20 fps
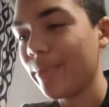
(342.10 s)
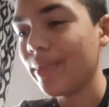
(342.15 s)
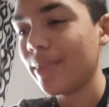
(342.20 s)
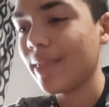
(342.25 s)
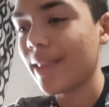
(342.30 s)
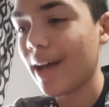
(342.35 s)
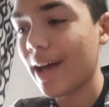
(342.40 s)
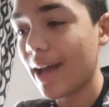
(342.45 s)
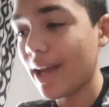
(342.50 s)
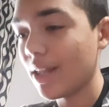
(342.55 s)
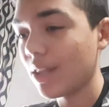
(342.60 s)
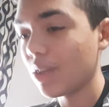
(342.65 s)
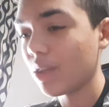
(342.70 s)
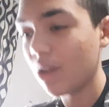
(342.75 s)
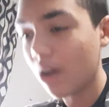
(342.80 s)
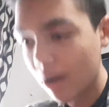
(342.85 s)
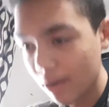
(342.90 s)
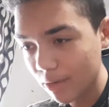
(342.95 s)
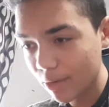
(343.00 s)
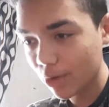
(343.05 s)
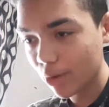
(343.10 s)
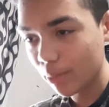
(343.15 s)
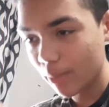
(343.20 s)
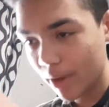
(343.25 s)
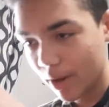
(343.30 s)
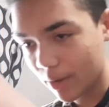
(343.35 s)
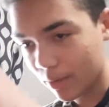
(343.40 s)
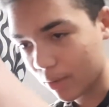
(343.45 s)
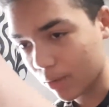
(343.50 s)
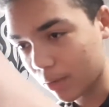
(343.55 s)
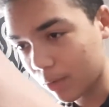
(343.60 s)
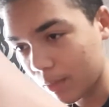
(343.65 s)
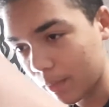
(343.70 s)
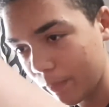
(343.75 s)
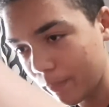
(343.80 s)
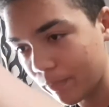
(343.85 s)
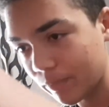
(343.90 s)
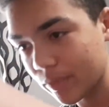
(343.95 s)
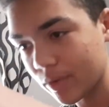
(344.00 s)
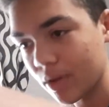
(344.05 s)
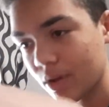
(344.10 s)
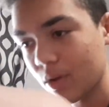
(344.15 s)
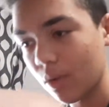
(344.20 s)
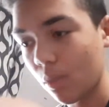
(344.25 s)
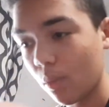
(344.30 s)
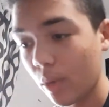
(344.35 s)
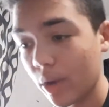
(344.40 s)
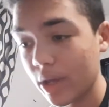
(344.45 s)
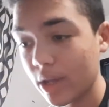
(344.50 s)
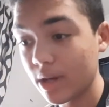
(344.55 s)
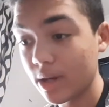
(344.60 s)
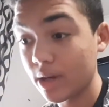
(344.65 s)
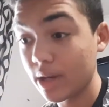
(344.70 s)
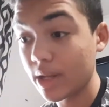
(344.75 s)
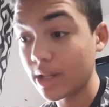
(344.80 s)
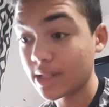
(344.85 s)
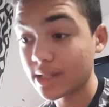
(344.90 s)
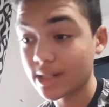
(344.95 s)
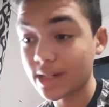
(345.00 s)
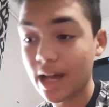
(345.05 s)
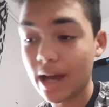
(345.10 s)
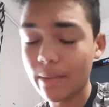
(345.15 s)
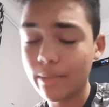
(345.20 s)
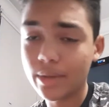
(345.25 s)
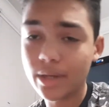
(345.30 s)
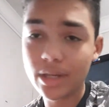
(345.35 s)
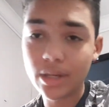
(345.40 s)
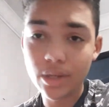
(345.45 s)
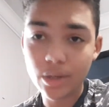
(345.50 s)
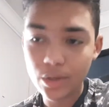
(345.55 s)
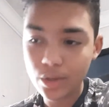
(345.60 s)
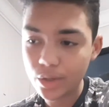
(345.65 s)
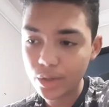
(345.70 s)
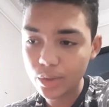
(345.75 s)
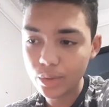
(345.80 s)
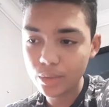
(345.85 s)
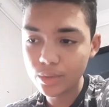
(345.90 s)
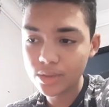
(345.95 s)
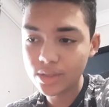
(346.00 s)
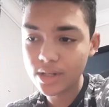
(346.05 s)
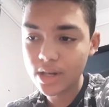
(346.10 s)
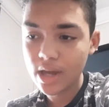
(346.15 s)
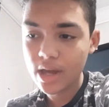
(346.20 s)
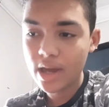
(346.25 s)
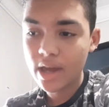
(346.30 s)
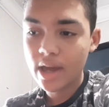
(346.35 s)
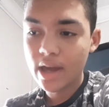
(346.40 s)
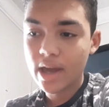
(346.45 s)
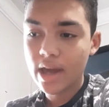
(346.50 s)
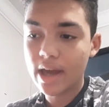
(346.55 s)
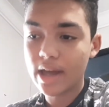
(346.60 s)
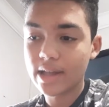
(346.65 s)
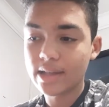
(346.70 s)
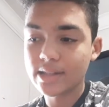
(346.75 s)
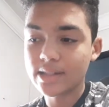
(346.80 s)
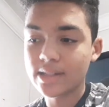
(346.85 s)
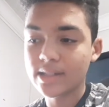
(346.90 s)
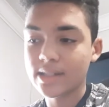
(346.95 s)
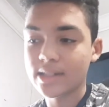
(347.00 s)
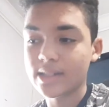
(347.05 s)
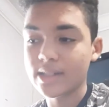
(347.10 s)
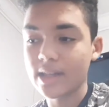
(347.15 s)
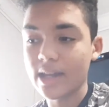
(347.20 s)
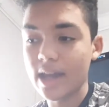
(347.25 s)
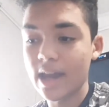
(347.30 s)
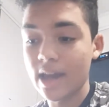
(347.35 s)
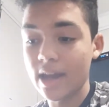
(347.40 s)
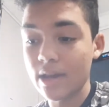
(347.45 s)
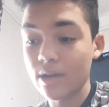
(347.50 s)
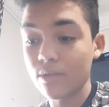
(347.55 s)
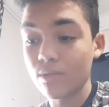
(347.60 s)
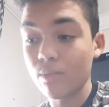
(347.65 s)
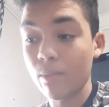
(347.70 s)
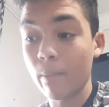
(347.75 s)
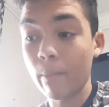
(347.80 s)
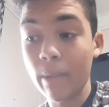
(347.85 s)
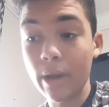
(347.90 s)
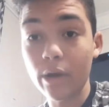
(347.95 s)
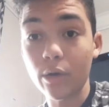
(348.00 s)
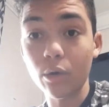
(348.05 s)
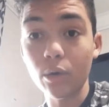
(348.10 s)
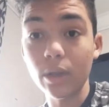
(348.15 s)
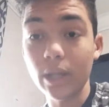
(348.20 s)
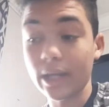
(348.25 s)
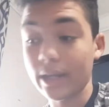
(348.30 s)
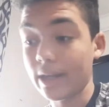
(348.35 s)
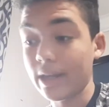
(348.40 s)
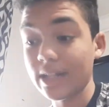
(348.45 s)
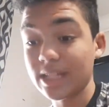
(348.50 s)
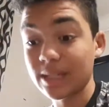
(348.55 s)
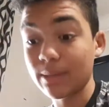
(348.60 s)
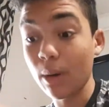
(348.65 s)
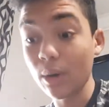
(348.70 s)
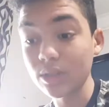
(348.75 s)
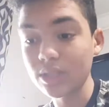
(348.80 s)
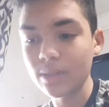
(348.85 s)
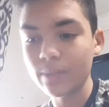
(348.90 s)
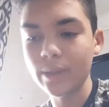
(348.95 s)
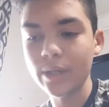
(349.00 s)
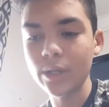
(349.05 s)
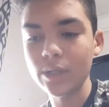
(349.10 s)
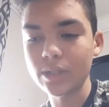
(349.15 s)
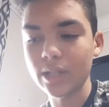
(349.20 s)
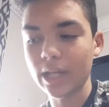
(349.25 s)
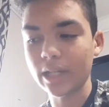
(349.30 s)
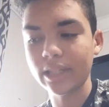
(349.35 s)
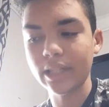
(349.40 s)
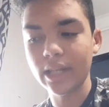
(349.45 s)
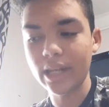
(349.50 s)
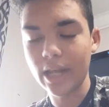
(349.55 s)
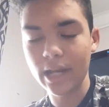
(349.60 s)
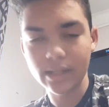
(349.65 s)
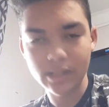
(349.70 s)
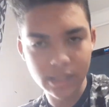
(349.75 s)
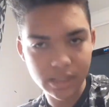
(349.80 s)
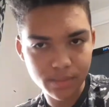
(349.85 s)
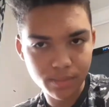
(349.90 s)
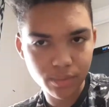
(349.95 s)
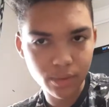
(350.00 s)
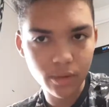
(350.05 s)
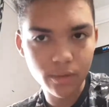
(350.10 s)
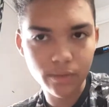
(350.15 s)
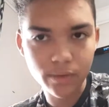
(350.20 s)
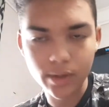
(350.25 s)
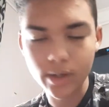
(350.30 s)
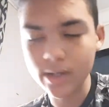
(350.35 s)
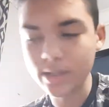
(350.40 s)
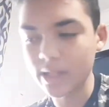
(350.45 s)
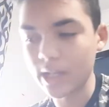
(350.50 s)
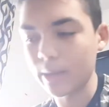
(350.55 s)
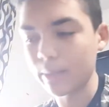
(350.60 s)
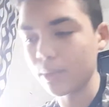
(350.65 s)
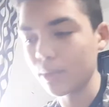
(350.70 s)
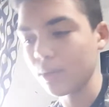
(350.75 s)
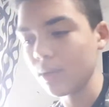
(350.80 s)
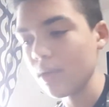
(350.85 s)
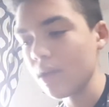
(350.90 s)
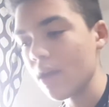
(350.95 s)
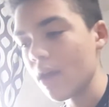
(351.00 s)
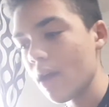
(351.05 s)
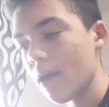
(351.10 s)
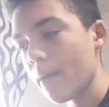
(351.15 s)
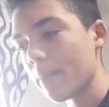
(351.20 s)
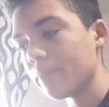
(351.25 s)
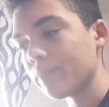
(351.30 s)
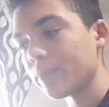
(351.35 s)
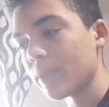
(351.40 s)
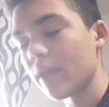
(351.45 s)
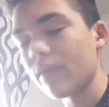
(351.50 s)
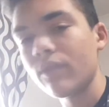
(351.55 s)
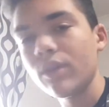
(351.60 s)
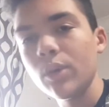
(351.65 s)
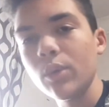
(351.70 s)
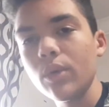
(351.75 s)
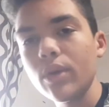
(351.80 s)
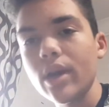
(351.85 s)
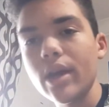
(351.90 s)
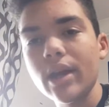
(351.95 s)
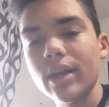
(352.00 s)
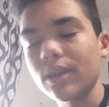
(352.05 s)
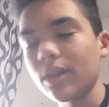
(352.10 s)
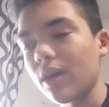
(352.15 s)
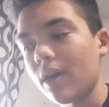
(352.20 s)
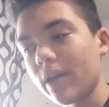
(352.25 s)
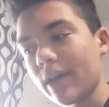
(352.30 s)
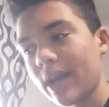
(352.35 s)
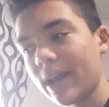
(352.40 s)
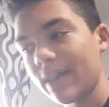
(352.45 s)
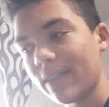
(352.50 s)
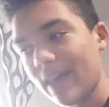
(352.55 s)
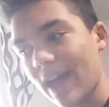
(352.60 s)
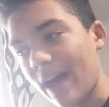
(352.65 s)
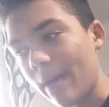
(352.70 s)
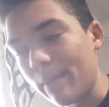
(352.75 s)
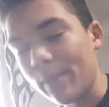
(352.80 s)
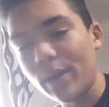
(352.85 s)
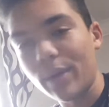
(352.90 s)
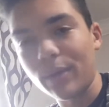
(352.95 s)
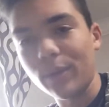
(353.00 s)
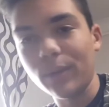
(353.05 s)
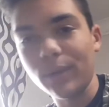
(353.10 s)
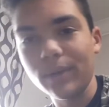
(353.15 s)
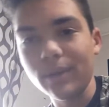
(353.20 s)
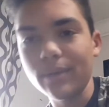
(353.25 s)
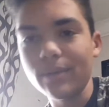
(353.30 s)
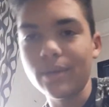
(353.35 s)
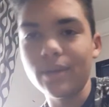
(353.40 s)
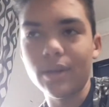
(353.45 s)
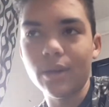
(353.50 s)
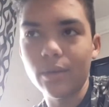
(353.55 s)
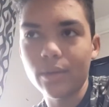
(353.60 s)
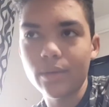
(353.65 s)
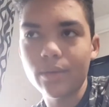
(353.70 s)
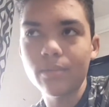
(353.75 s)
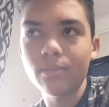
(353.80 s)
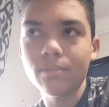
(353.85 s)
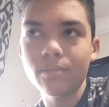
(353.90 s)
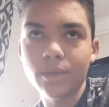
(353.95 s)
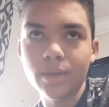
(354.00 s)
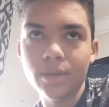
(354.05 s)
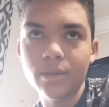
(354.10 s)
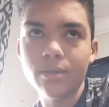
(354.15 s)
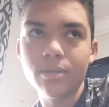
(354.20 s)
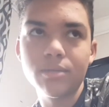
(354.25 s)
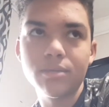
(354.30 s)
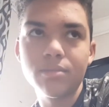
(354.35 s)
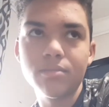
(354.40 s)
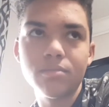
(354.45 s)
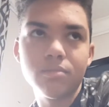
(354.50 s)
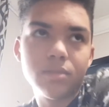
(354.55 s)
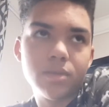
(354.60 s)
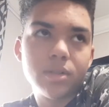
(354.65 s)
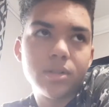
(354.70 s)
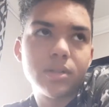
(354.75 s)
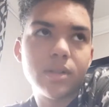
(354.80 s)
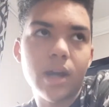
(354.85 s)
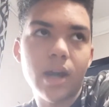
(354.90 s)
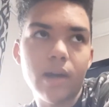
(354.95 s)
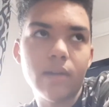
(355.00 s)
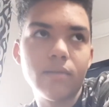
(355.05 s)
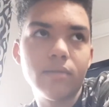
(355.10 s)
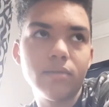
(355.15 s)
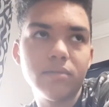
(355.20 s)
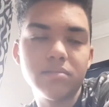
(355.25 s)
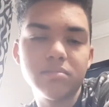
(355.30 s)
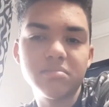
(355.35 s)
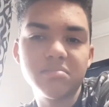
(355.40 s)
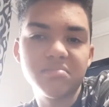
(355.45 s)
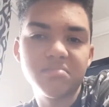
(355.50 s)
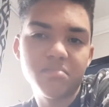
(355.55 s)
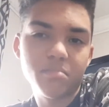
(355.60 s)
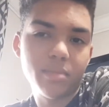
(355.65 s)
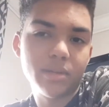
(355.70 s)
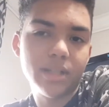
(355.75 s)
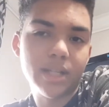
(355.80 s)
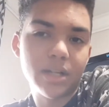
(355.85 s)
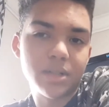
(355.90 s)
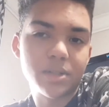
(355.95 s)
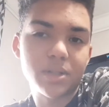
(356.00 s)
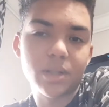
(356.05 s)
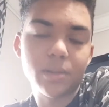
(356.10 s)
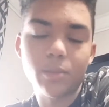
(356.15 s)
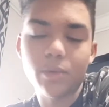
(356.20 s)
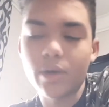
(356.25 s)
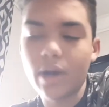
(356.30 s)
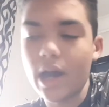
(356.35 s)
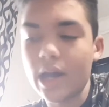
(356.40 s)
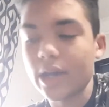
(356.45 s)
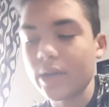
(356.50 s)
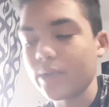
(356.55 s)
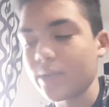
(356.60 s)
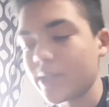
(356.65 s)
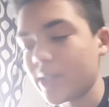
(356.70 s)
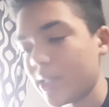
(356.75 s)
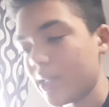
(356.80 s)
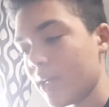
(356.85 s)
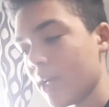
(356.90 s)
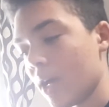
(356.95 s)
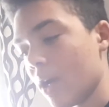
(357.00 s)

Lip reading: that a longer barrel, when it's not being used as a barrel like it's supposed to be used, like the Nexus Pro, for example, if you elongated that barrel, you just have potentially more accuracy.